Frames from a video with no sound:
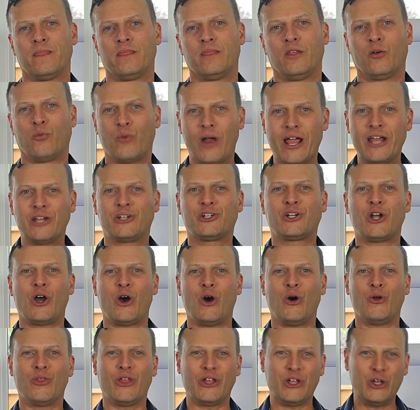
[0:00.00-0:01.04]

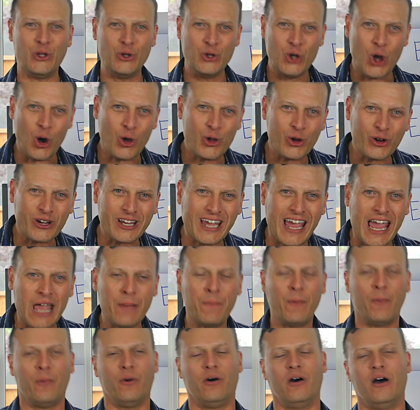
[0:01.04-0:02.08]
ratio that you know you're
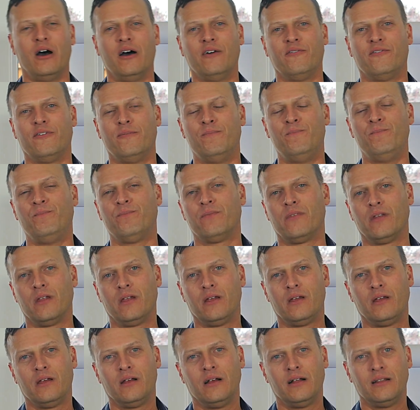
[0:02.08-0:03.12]
capable of,
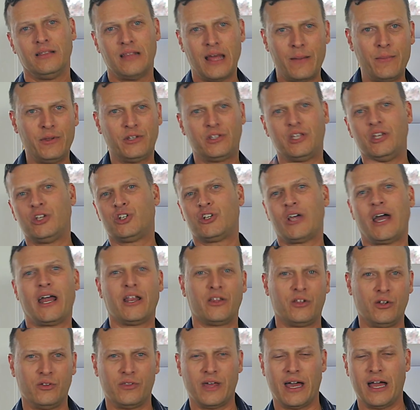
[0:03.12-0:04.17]
let me teach you how to
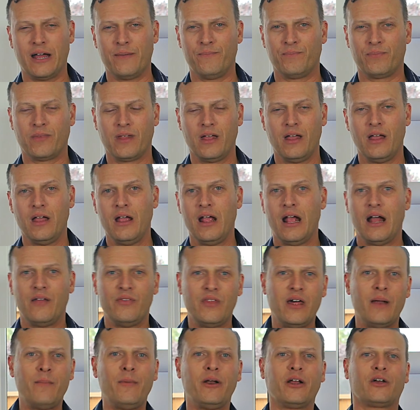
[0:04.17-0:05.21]
do that. And
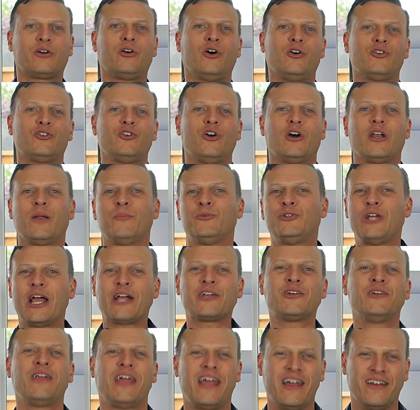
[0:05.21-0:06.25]
then I'm going to close you on
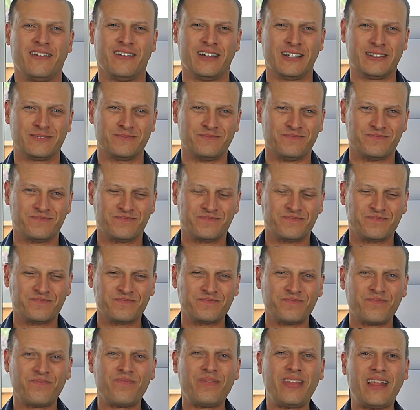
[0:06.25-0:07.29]
objection handling.
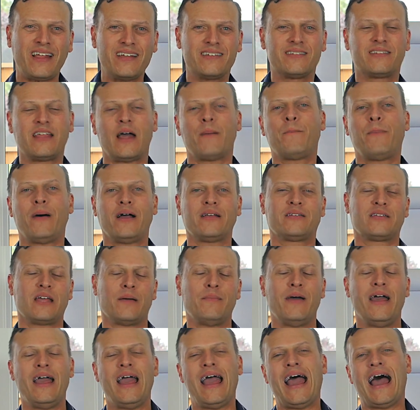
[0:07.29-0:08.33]
Step by
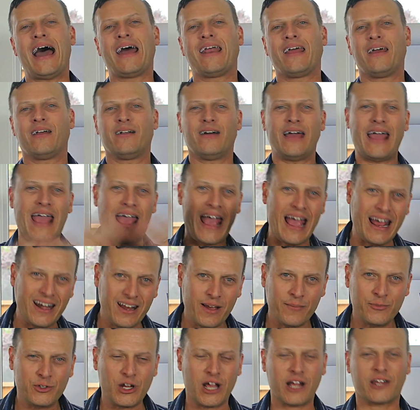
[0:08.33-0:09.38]
step, how to handle any
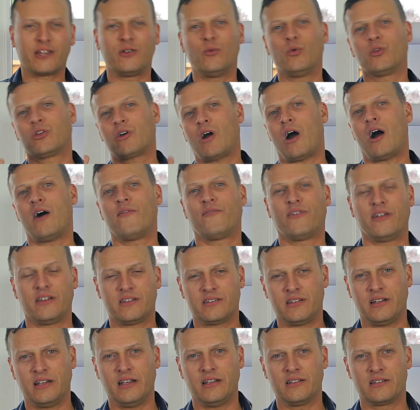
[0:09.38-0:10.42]
objection with
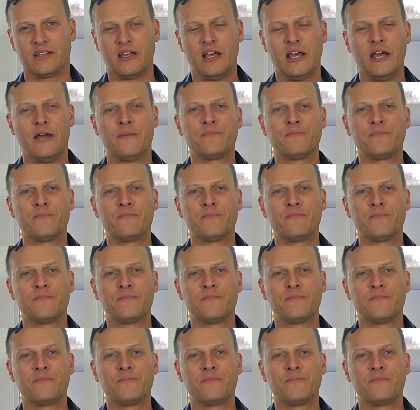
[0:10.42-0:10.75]
confidence and ease.